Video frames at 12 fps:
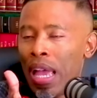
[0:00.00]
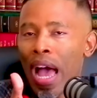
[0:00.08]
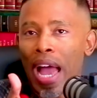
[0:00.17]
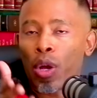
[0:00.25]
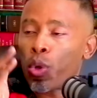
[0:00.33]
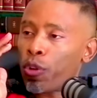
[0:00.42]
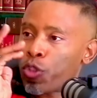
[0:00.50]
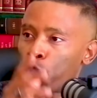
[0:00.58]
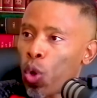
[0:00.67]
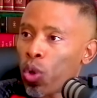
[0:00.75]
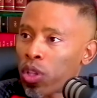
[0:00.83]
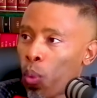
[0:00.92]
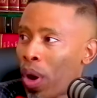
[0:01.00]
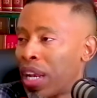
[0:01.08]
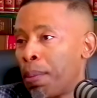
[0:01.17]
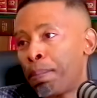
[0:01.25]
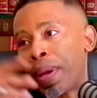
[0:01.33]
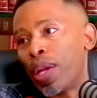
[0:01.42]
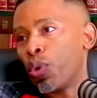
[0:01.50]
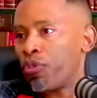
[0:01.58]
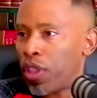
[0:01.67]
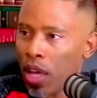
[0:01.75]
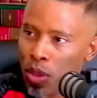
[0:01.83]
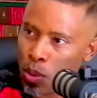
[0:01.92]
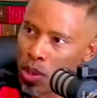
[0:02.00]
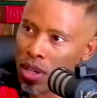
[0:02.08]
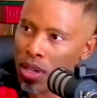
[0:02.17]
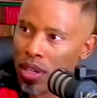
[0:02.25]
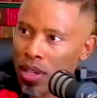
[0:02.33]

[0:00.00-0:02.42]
I could have sold the one and paid off the other one.